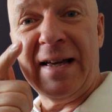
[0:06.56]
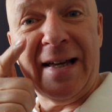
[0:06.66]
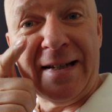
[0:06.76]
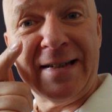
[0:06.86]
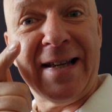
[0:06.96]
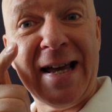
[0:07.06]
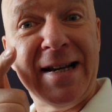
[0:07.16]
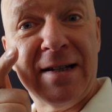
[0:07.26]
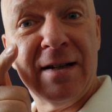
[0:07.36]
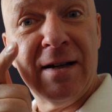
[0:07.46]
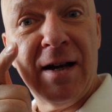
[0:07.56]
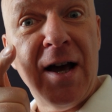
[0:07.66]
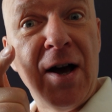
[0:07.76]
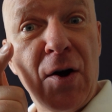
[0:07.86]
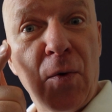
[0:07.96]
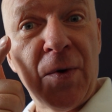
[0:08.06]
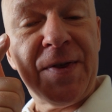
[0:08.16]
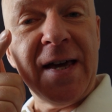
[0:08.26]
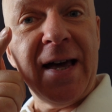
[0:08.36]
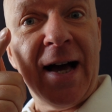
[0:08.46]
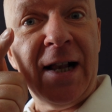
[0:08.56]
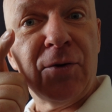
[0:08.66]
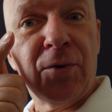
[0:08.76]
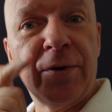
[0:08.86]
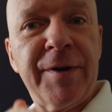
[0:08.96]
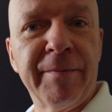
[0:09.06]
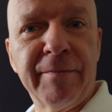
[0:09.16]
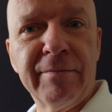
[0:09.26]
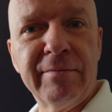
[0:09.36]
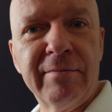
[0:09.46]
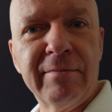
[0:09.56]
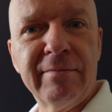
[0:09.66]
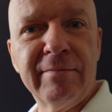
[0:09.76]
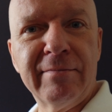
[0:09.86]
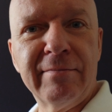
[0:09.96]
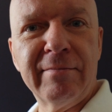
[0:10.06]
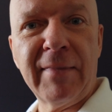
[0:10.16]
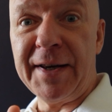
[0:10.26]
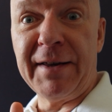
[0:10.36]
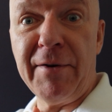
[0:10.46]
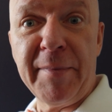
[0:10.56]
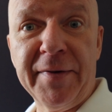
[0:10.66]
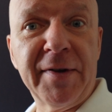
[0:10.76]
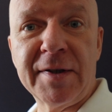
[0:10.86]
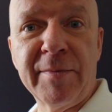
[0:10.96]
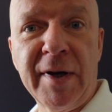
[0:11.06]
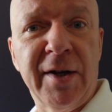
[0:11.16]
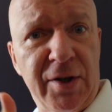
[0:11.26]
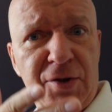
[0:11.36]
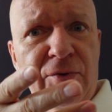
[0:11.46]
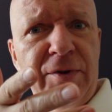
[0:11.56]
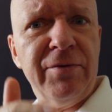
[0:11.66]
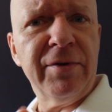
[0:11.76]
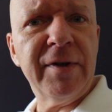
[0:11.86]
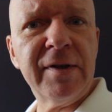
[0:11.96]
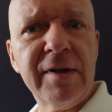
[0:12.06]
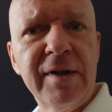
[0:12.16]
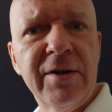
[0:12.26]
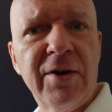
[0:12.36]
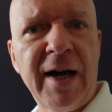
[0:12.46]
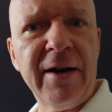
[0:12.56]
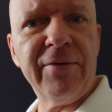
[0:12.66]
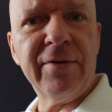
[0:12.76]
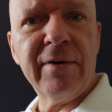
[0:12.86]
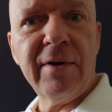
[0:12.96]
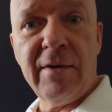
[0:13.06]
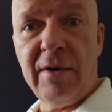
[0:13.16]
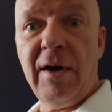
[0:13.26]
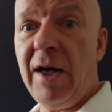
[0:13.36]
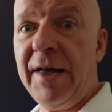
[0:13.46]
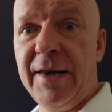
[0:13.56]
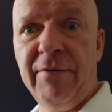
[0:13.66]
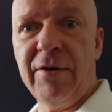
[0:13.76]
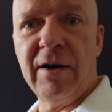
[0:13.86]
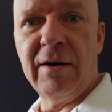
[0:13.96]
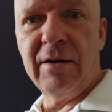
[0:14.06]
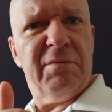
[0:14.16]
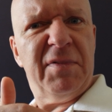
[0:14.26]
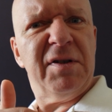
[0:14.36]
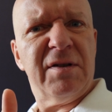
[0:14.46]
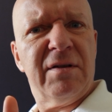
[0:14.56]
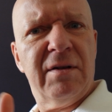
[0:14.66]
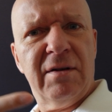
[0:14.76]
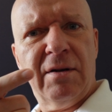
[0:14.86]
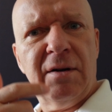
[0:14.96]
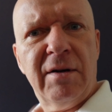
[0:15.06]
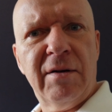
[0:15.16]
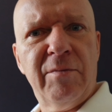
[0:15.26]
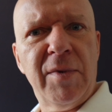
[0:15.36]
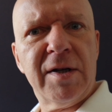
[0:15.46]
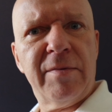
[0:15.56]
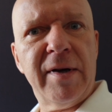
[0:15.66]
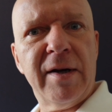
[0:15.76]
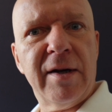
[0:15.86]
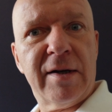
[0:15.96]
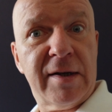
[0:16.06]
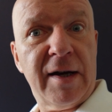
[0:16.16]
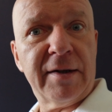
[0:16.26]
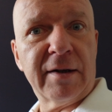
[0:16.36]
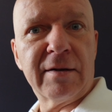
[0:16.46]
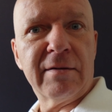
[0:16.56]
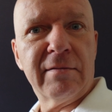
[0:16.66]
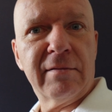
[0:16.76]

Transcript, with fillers: a date with the algorithm. I never made this. Did you do this in your life? I never. This makes me excited.